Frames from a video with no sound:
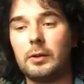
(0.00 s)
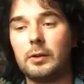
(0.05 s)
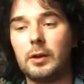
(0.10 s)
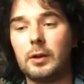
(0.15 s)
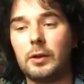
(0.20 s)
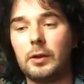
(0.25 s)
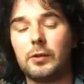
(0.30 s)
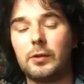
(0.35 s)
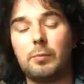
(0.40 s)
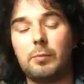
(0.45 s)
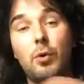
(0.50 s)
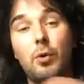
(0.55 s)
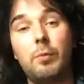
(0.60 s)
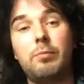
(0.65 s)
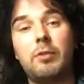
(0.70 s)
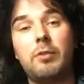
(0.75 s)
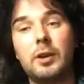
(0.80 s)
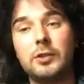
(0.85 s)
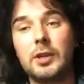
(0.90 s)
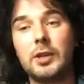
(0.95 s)
a small
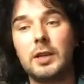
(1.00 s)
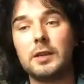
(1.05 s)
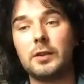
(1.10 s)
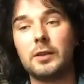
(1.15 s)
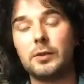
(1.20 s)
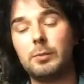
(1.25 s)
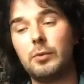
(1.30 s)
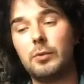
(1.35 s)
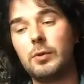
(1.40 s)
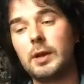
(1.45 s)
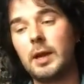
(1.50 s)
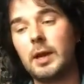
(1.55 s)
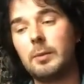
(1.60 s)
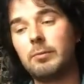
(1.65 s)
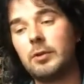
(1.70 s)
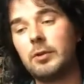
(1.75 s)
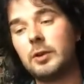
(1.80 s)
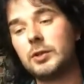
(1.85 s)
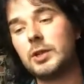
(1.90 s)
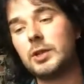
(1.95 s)
project, a small game
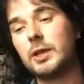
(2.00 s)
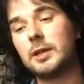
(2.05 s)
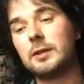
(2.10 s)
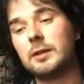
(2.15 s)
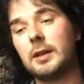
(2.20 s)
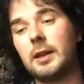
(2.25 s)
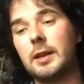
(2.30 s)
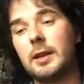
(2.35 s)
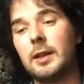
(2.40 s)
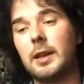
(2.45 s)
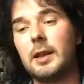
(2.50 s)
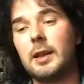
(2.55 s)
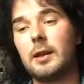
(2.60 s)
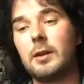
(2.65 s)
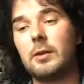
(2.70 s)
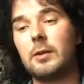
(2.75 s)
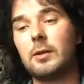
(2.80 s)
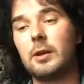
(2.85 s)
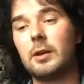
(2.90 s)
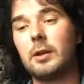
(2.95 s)
project, and
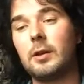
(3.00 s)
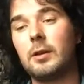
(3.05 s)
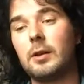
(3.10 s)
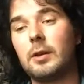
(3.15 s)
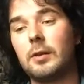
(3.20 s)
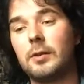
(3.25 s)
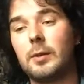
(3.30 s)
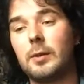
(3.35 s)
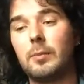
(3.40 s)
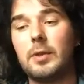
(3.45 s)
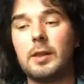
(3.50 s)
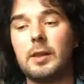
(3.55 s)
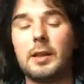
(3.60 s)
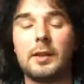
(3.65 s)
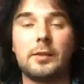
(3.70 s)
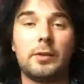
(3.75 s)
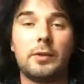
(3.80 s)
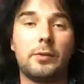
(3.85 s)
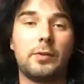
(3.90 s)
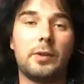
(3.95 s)
then something
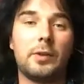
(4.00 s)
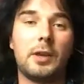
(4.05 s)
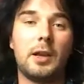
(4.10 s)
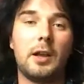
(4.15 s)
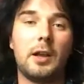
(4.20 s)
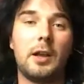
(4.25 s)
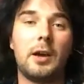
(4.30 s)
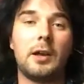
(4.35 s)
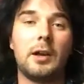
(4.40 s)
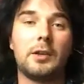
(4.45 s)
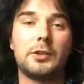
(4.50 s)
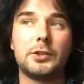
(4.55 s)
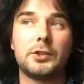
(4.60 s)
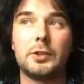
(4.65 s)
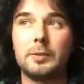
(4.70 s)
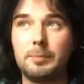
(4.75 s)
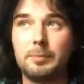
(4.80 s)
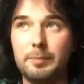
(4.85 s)
that's obviously a large,